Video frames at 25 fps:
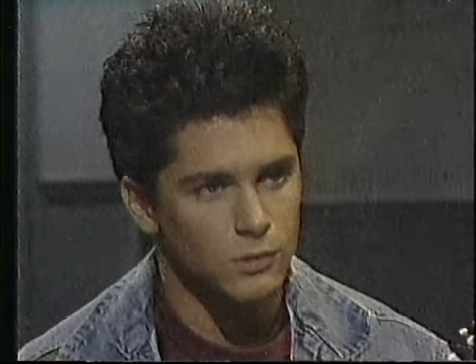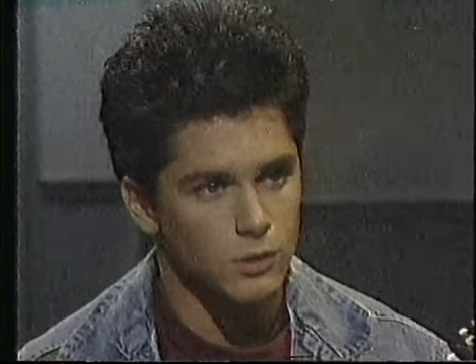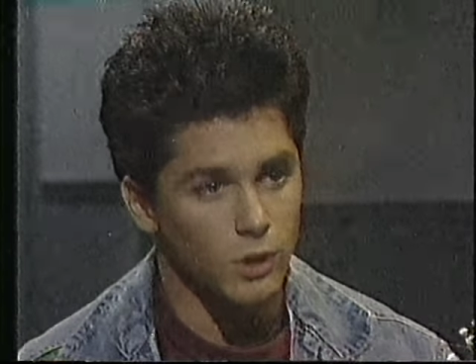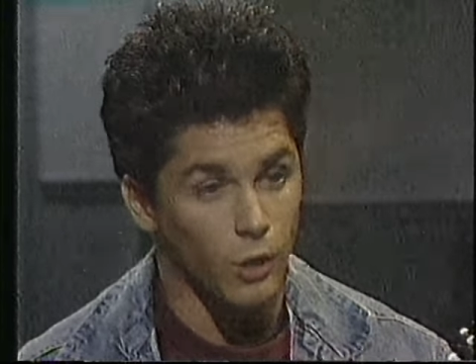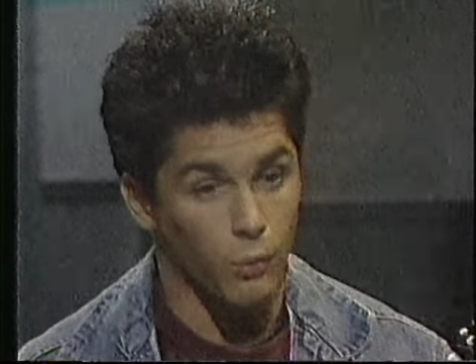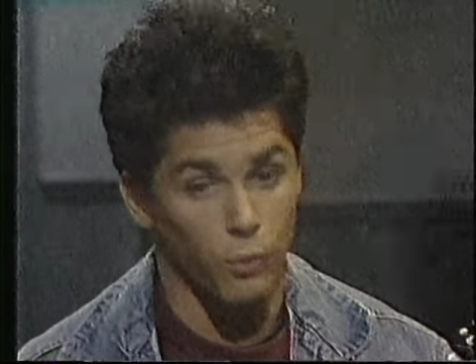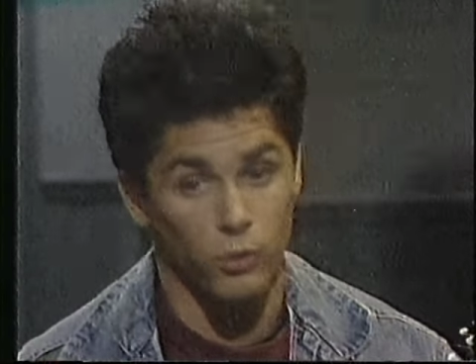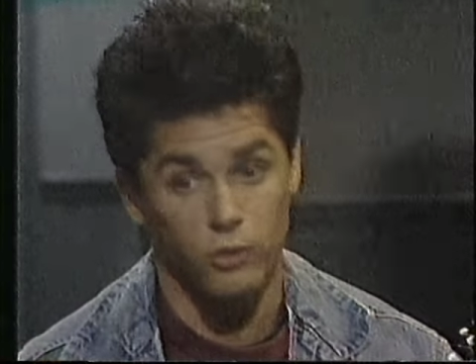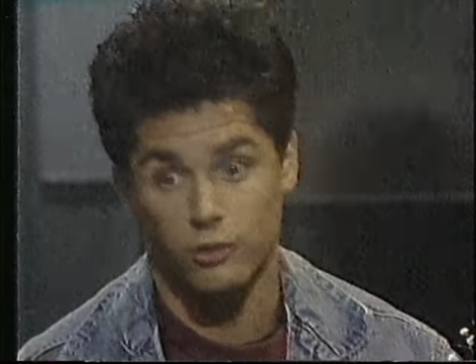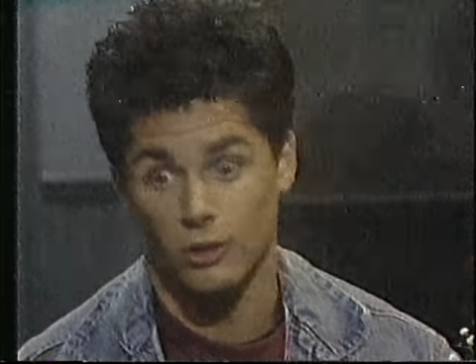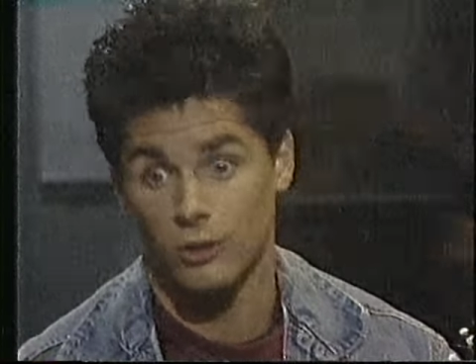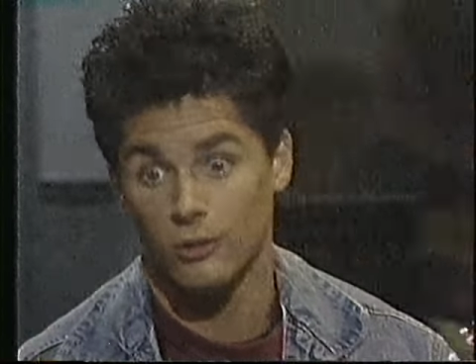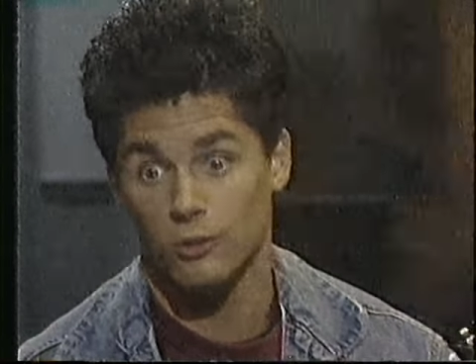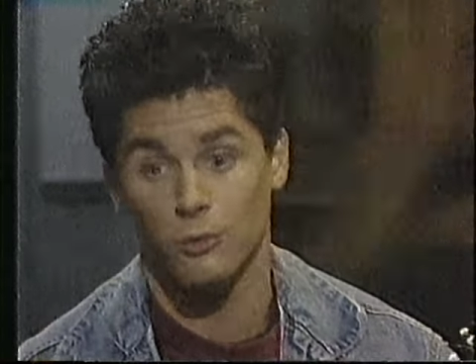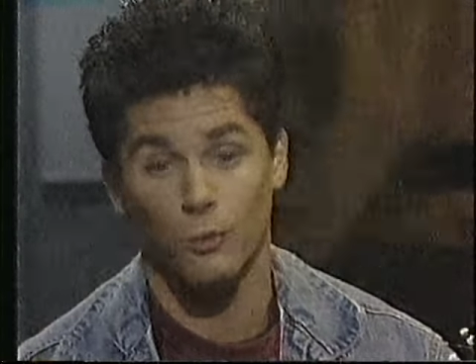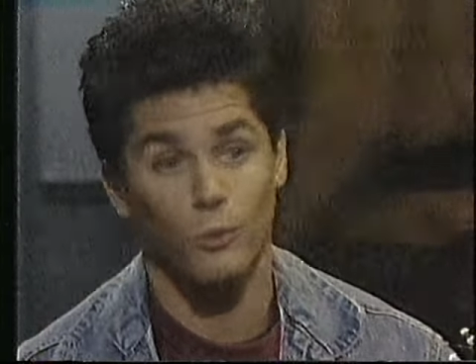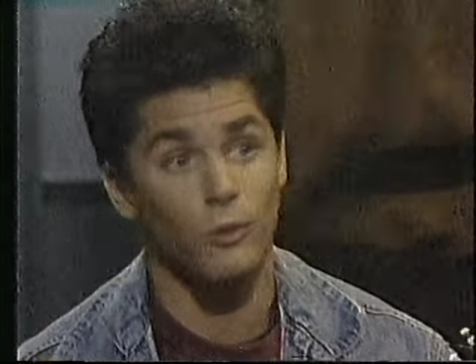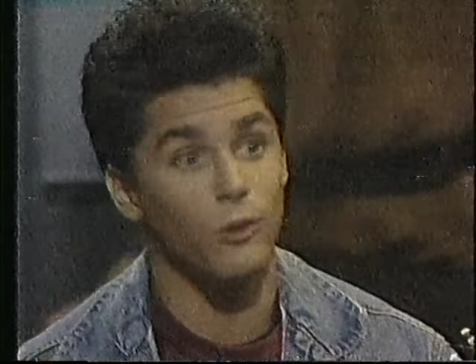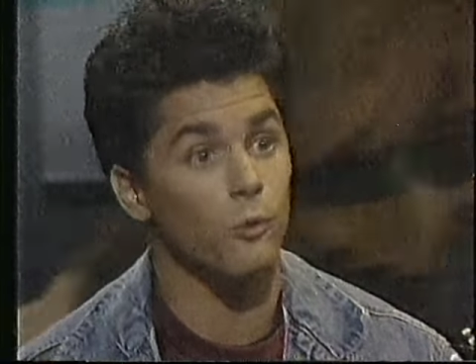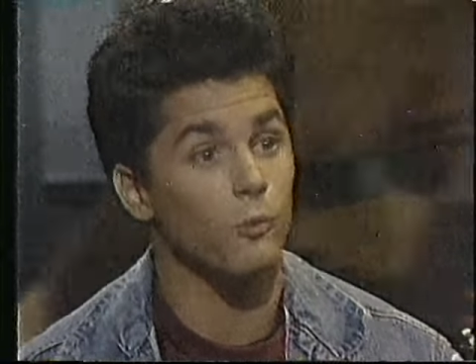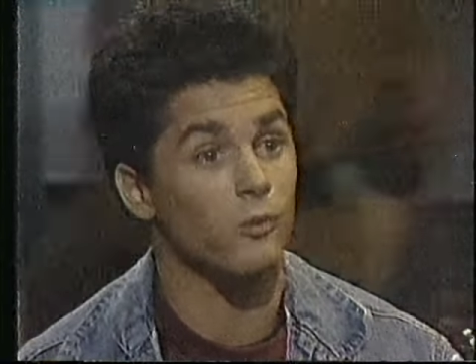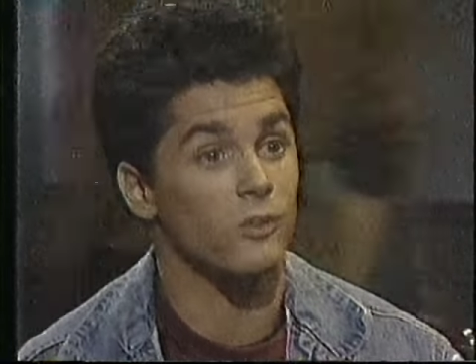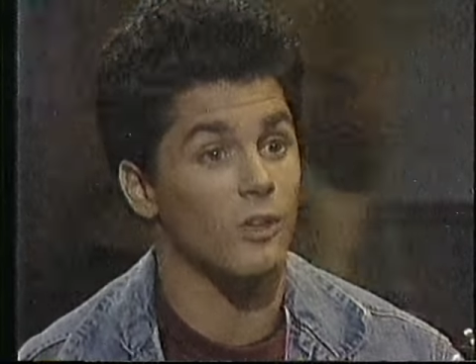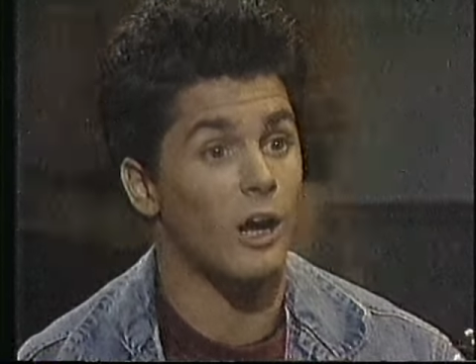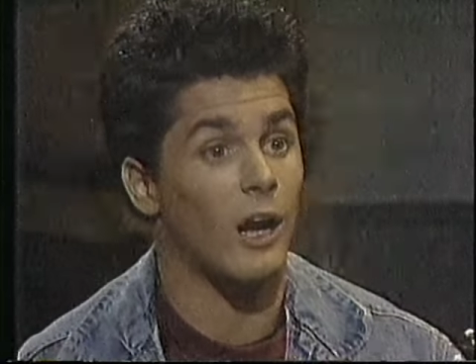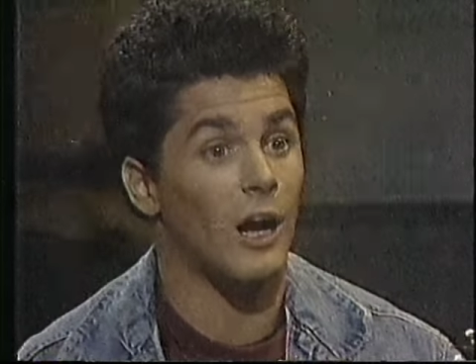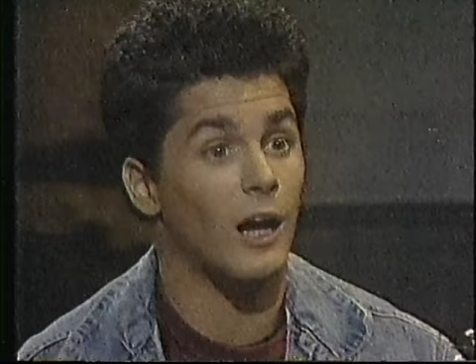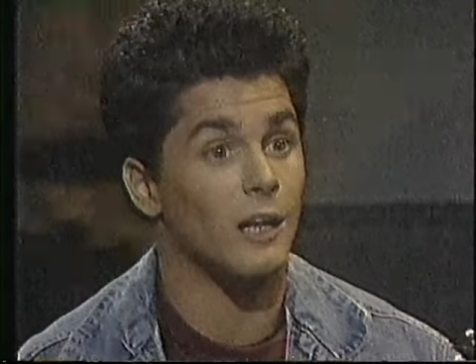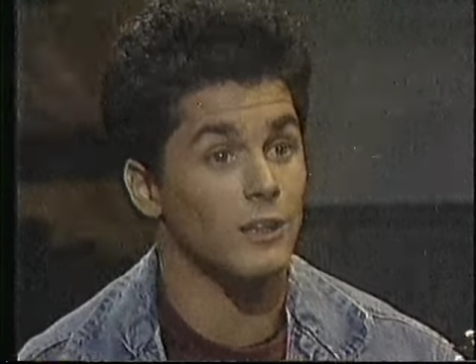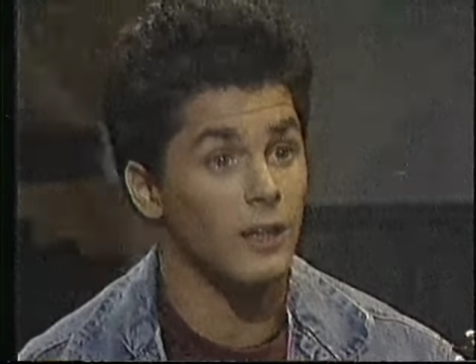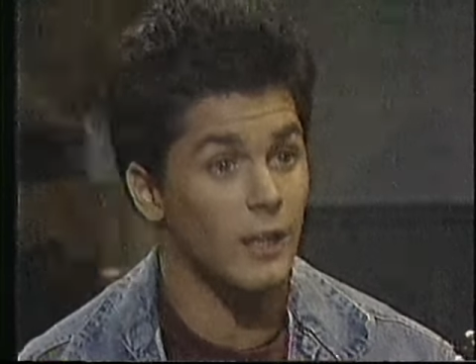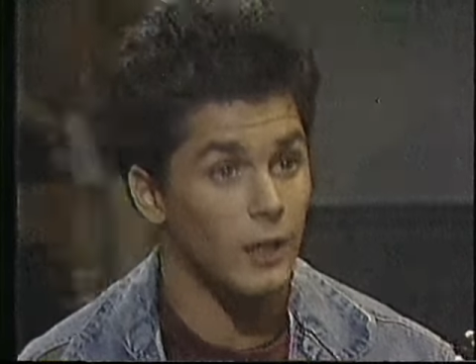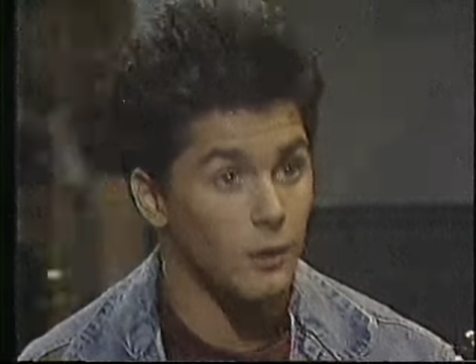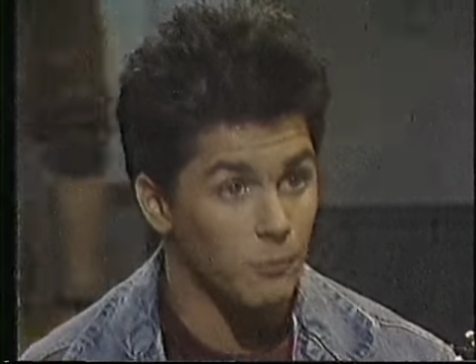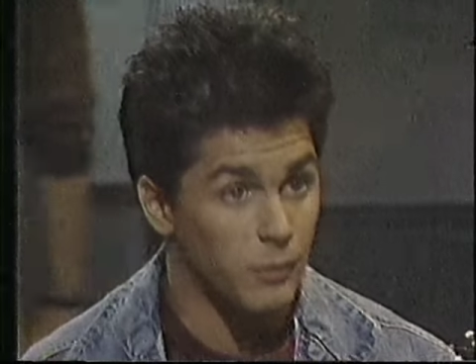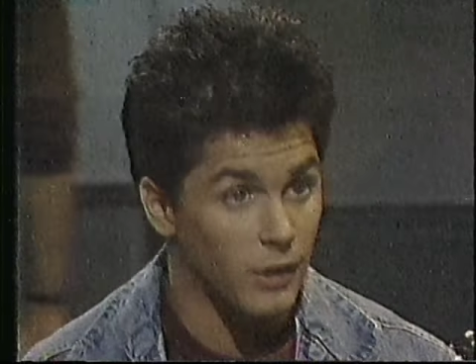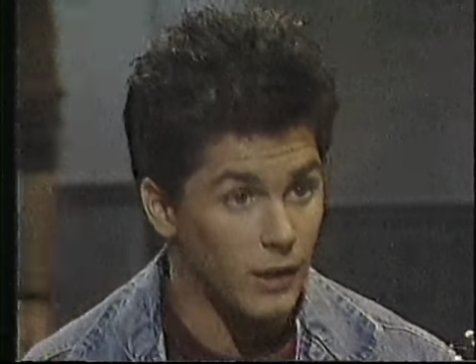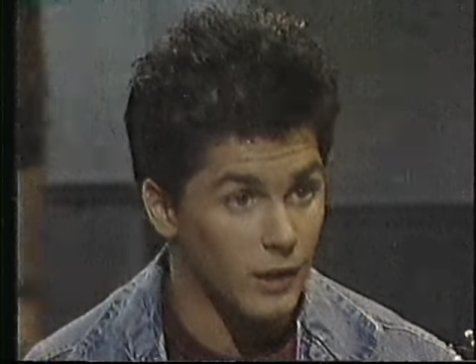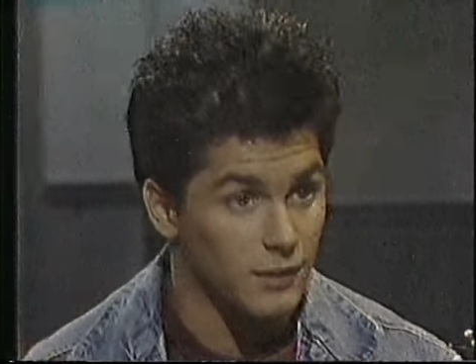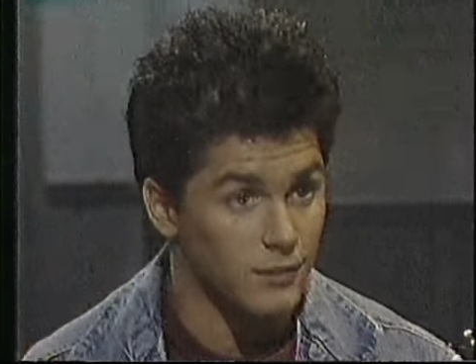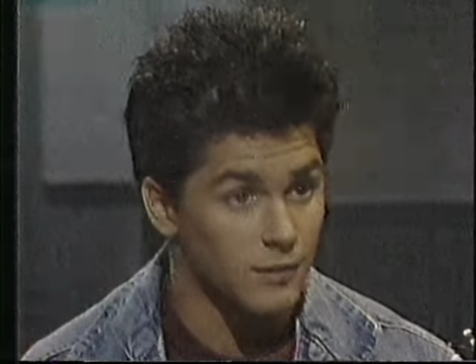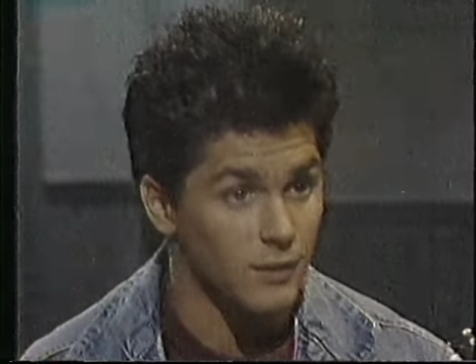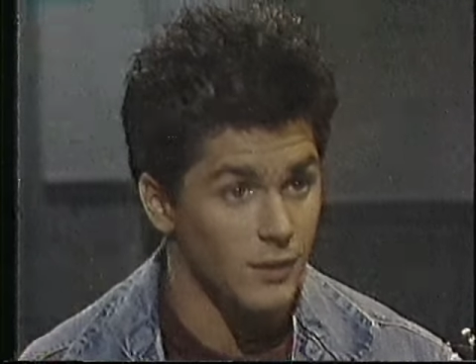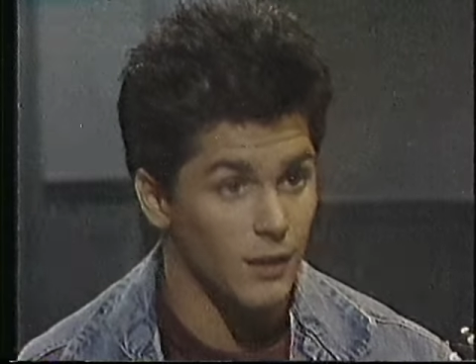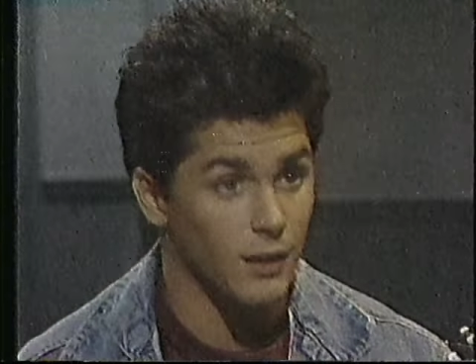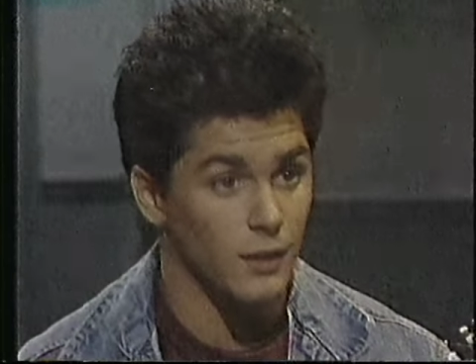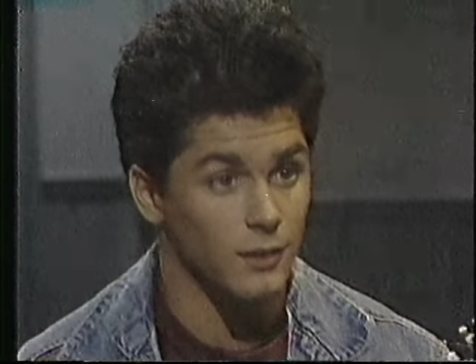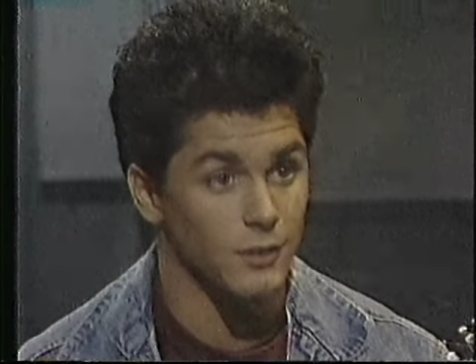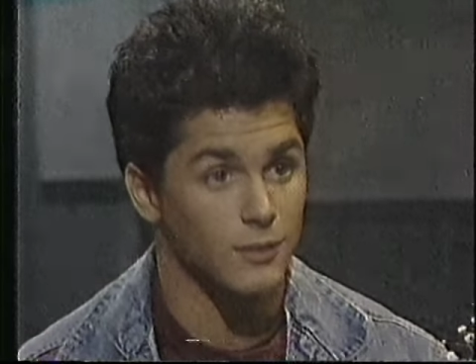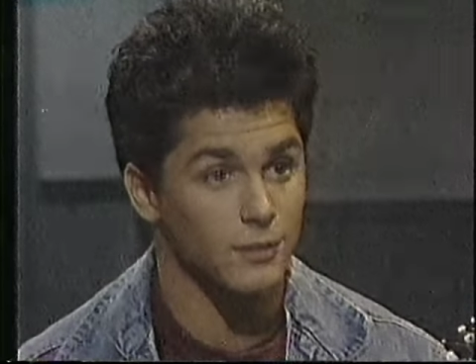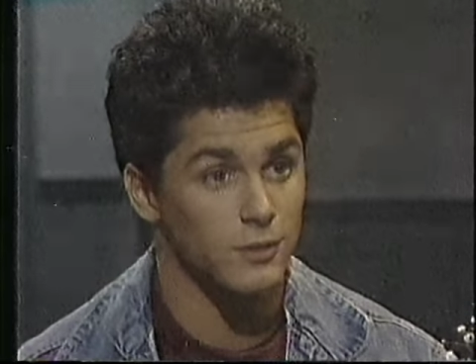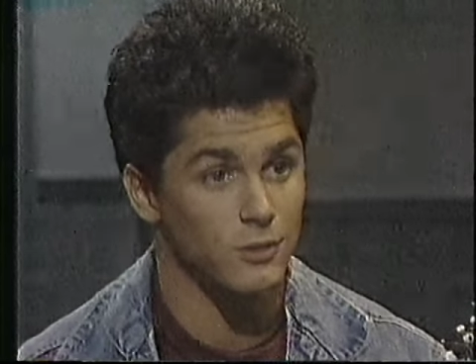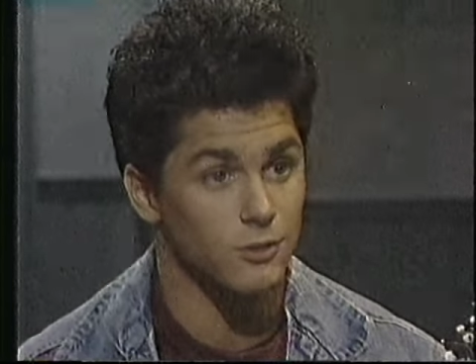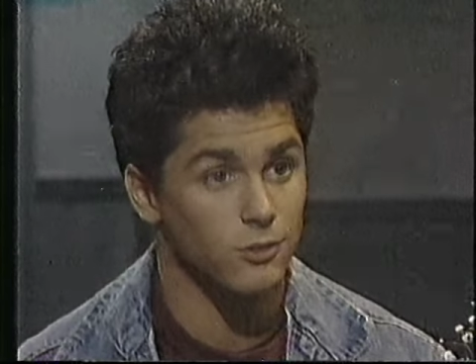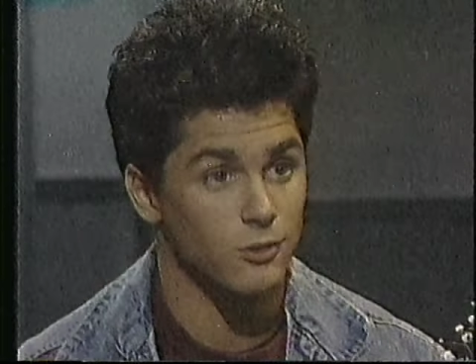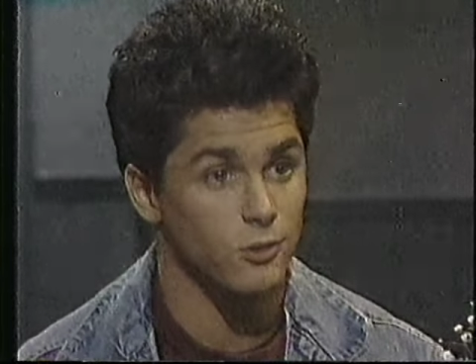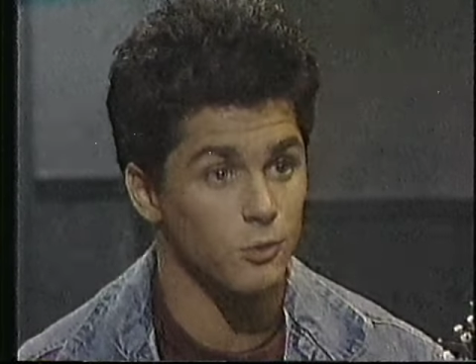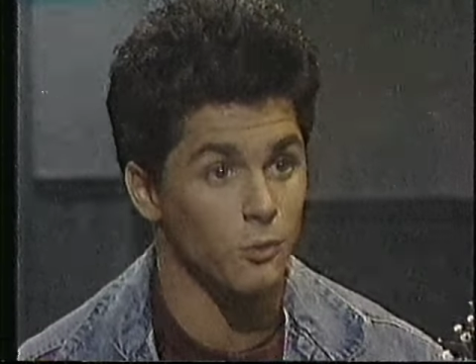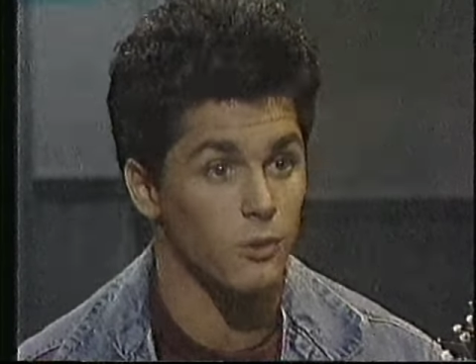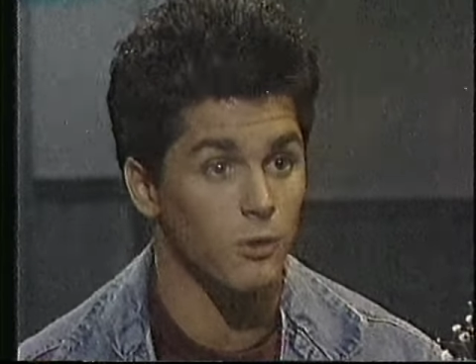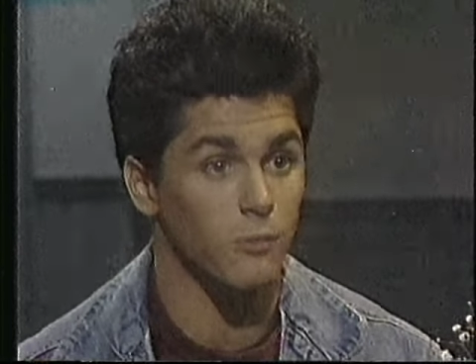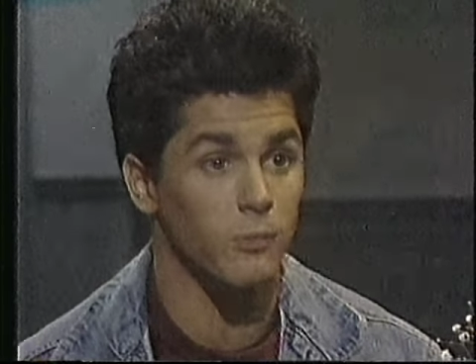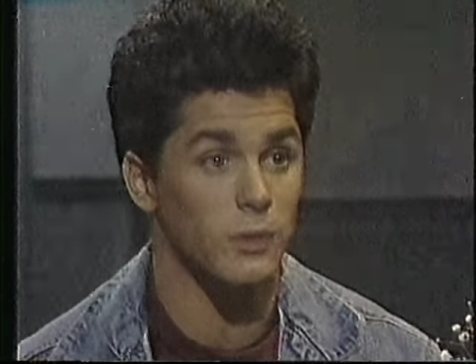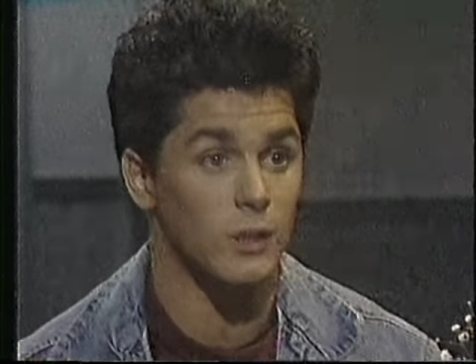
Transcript: I wish I knew where there was a hotline back then. Sure would have